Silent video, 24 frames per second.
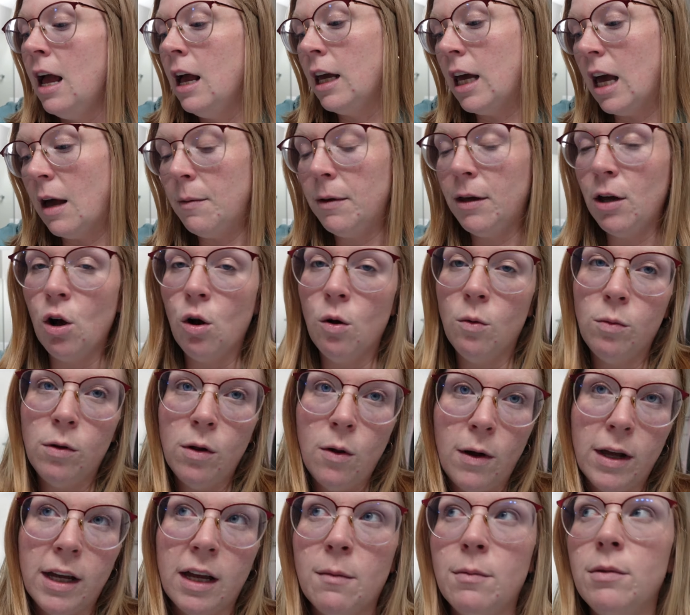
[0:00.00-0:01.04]
coming home,
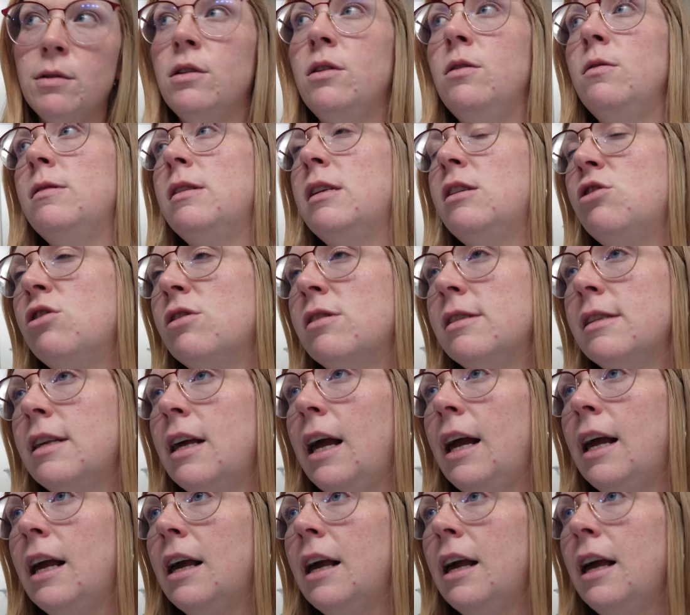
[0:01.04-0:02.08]
blowing up balloons. It's just
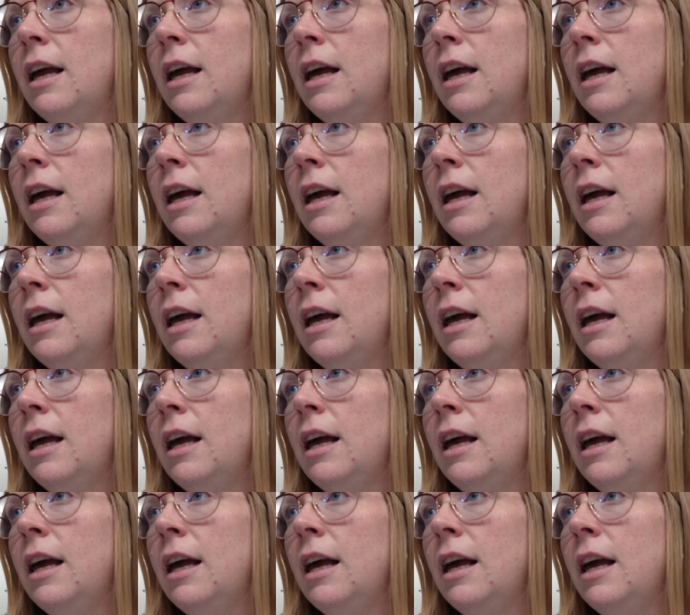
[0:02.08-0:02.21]
like,